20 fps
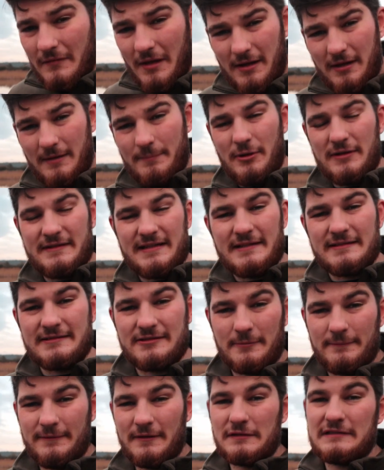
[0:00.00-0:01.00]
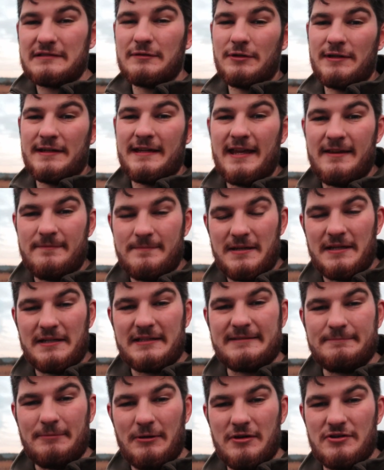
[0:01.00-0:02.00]
I put a 10-stop filter on, it gave me an
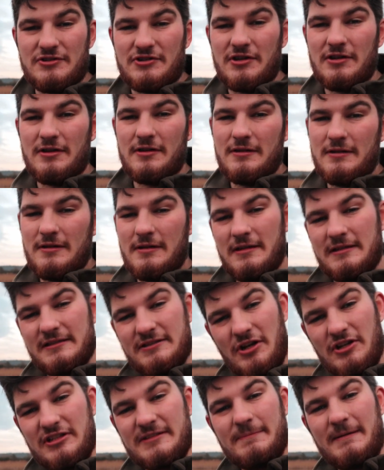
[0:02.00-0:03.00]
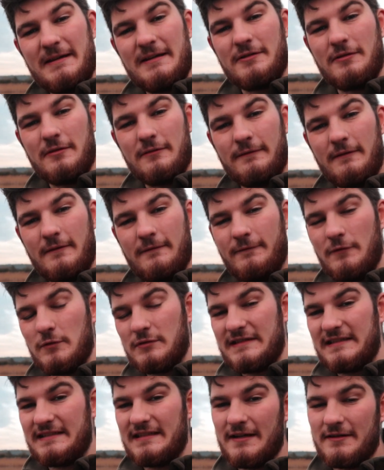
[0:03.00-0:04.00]
exposure shutter speed of
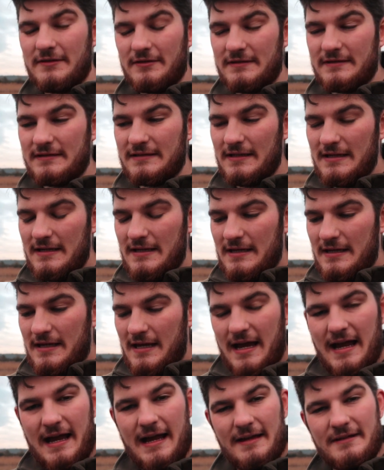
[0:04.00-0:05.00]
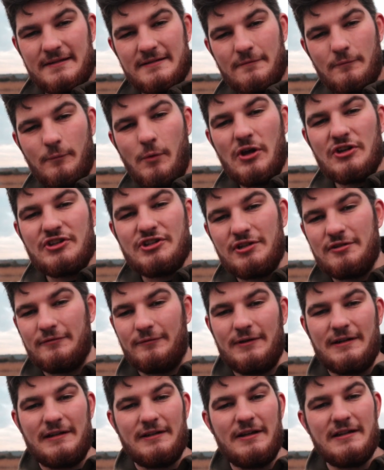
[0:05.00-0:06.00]
40 seconds. And what I should
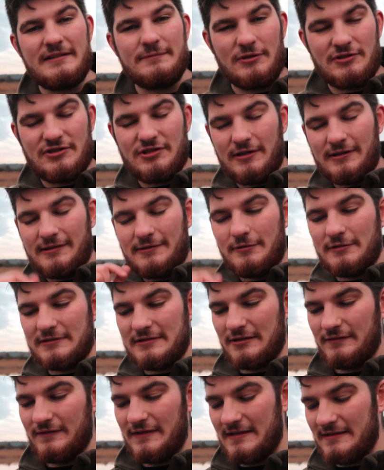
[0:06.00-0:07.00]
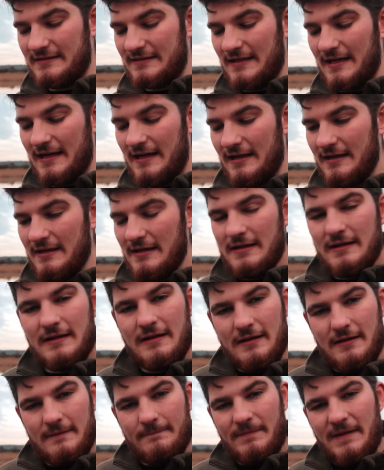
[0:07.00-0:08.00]
have realised, what I should have thought of, is that
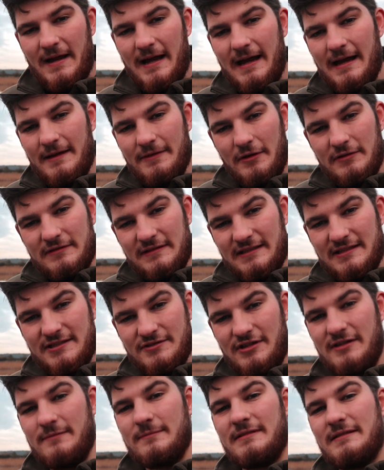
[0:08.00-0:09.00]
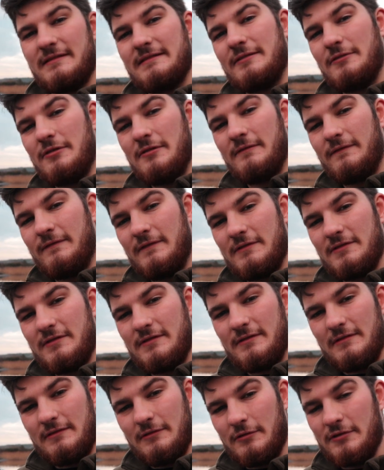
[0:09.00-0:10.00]
at those extreme sort of
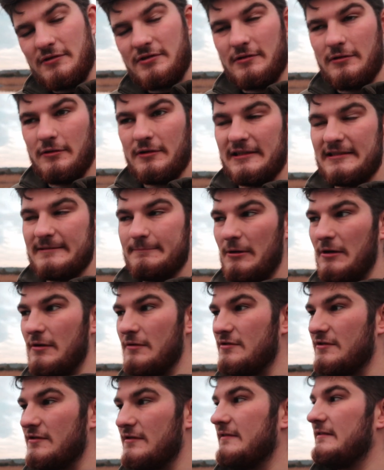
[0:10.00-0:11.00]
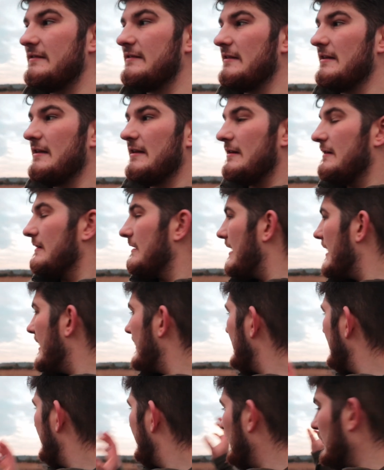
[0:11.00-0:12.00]
long exposures,
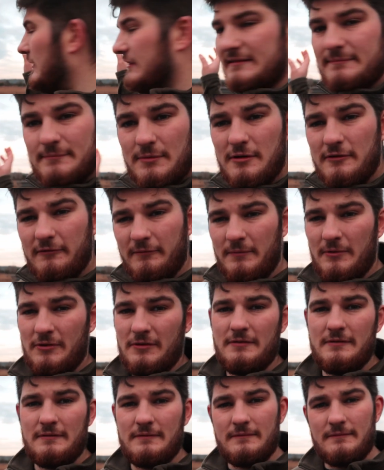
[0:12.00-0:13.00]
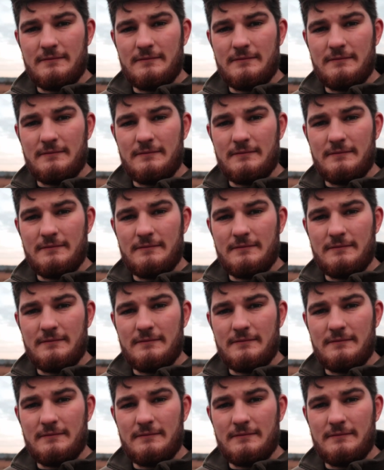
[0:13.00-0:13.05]
any fast movement,